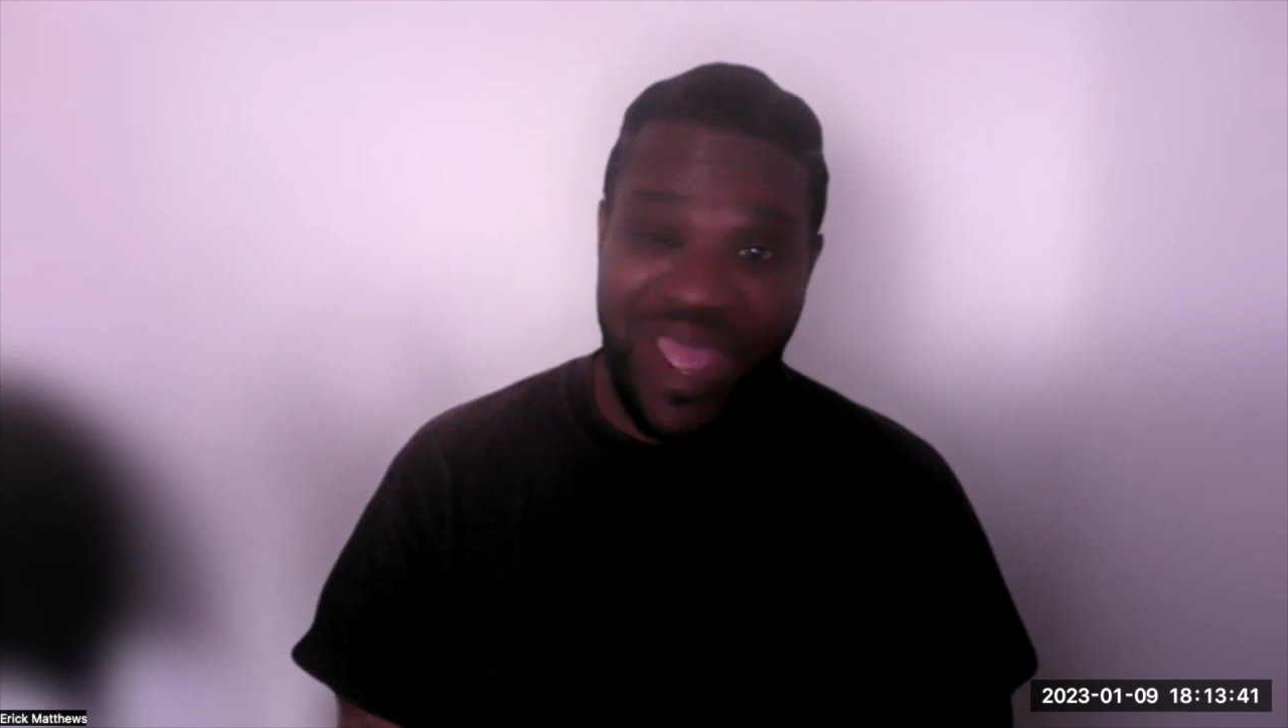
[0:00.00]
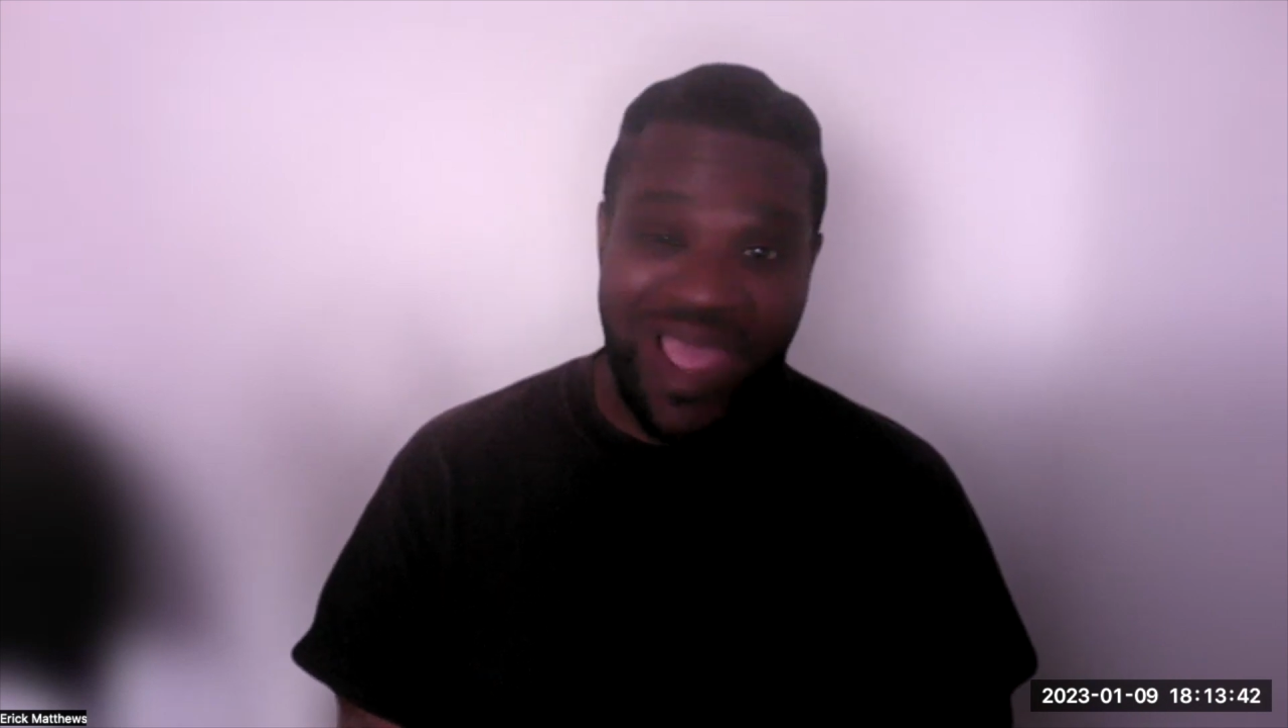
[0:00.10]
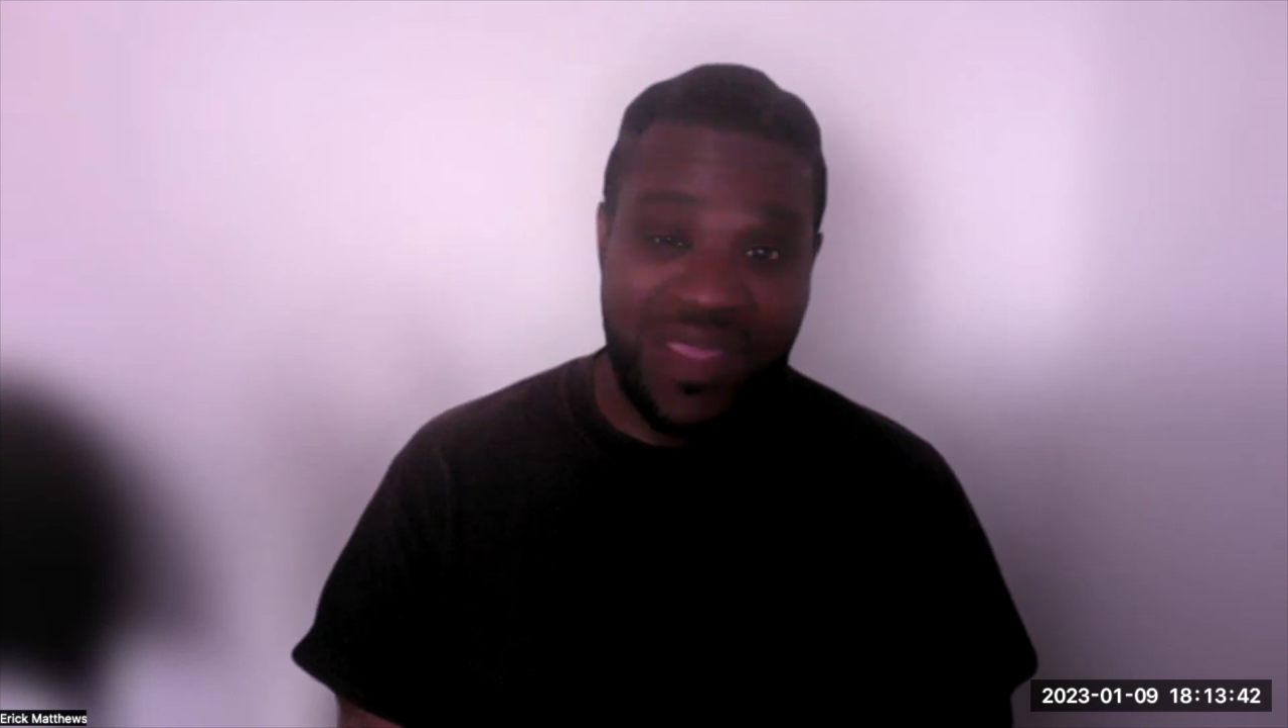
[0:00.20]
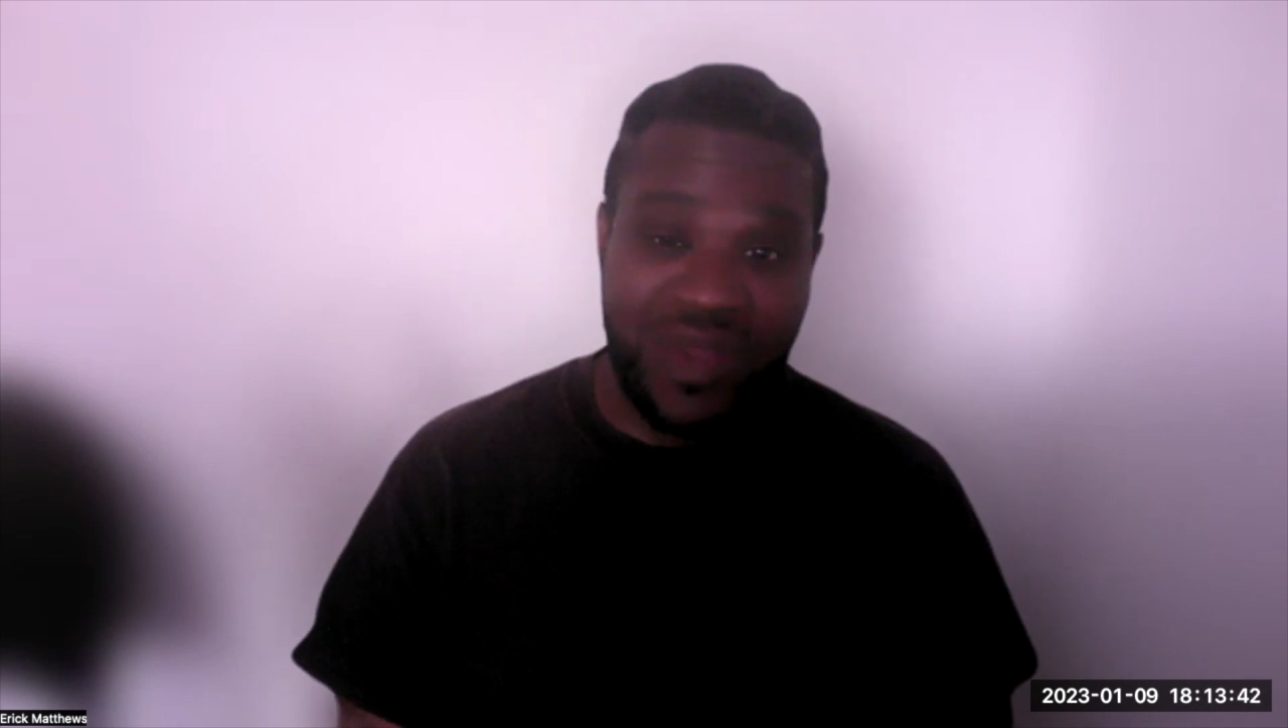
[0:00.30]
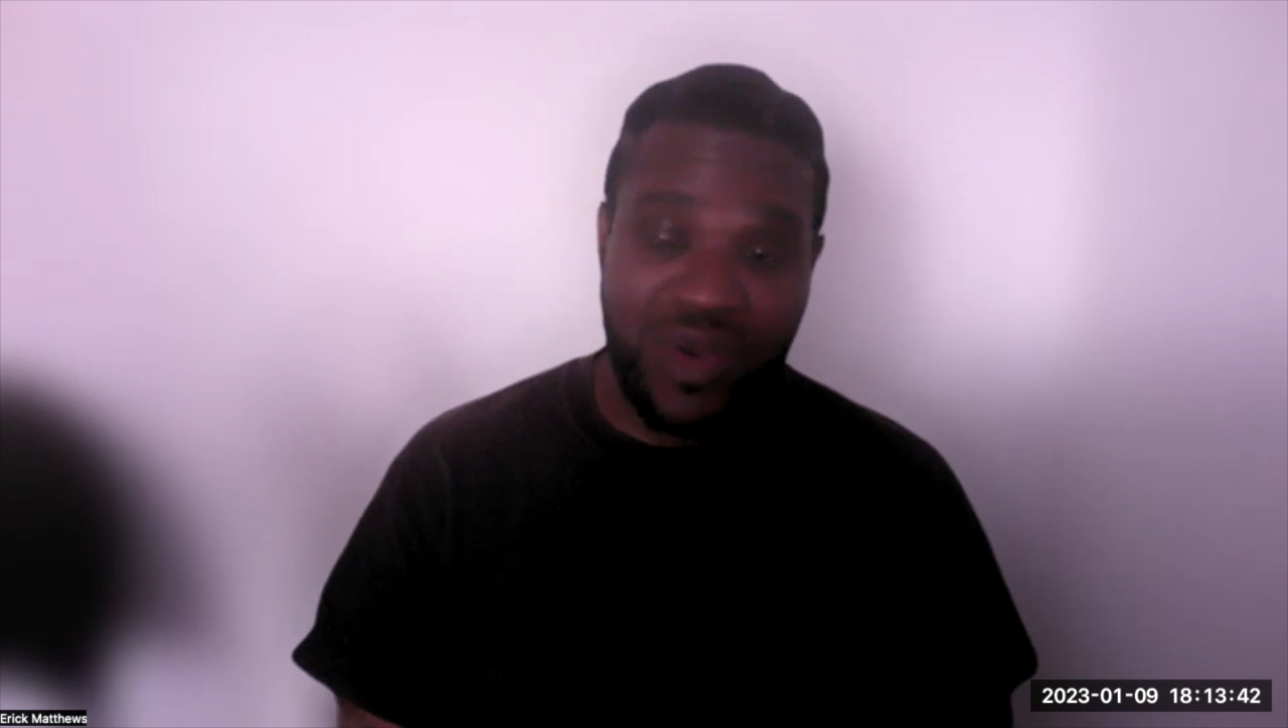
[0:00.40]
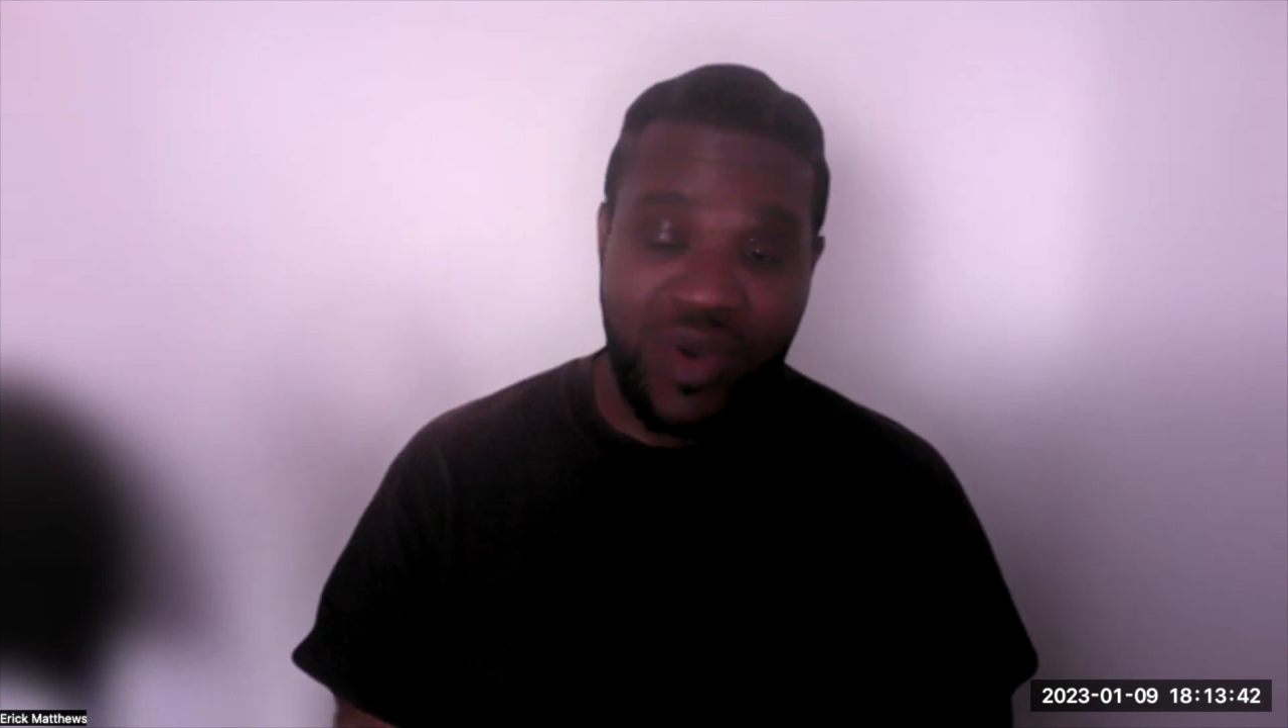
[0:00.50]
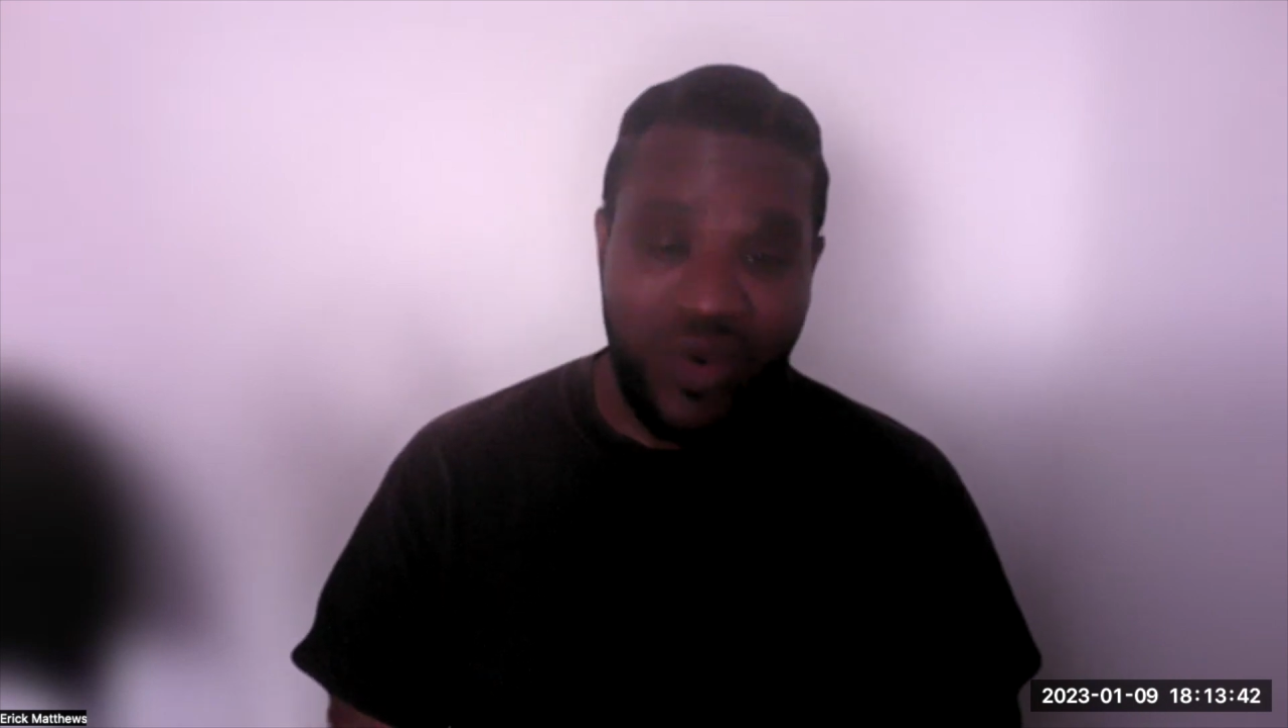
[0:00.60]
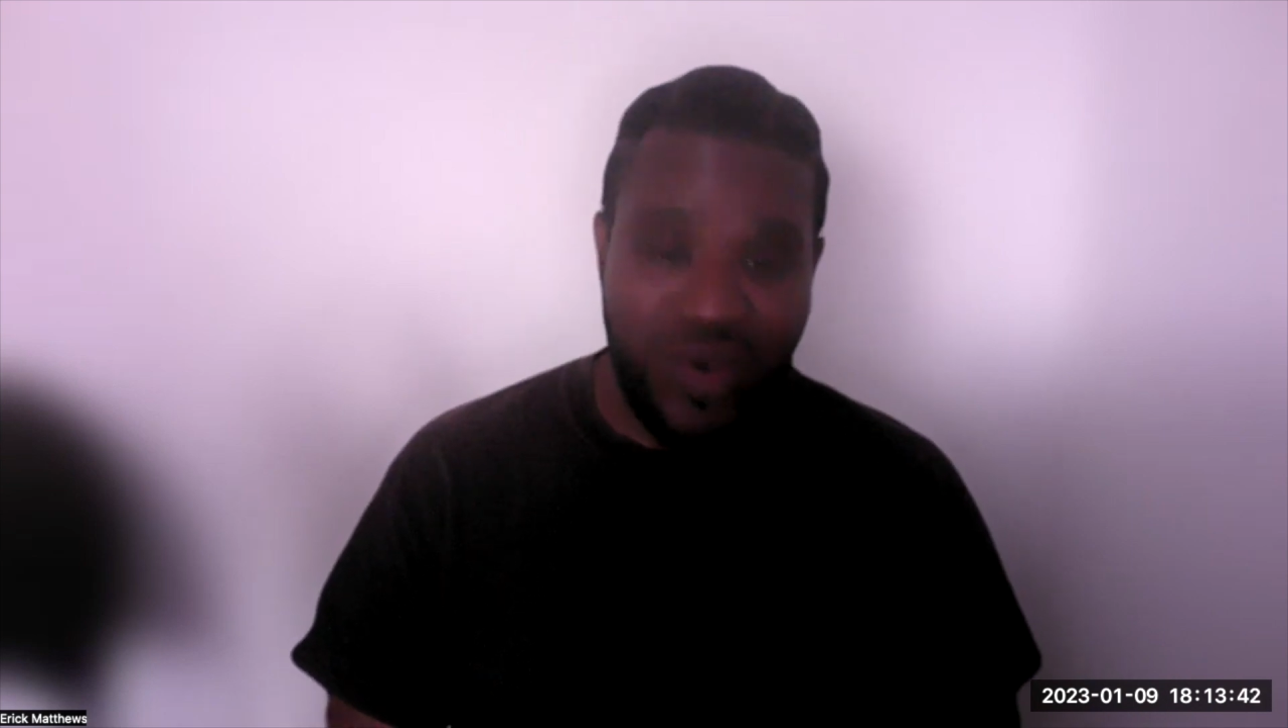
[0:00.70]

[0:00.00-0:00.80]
9-year-old